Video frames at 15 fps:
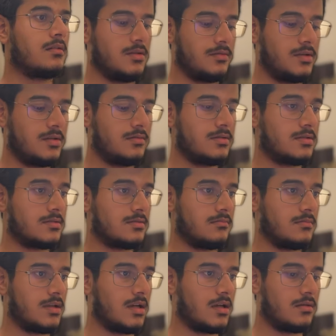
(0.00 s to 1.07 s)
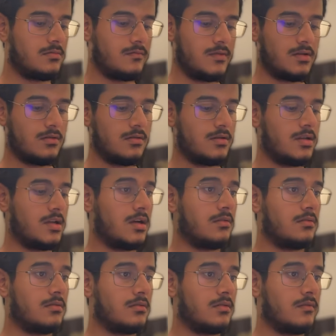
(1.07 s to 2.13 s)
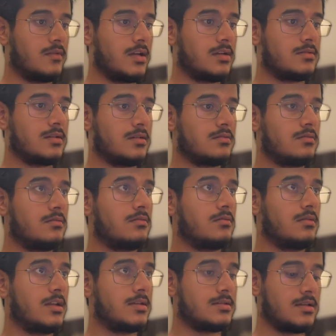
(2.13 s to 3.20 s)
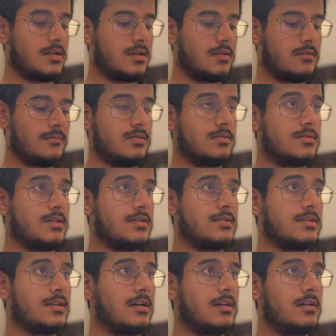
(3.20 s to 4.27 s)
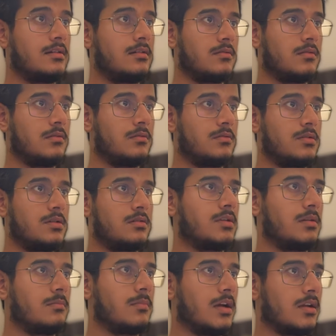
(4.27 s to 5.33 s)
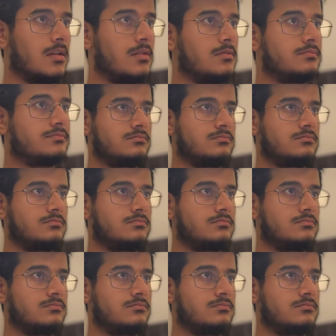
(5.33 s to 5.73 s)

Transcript: You need to just get out. We are already out of that session. Let's say CCR code, come back in,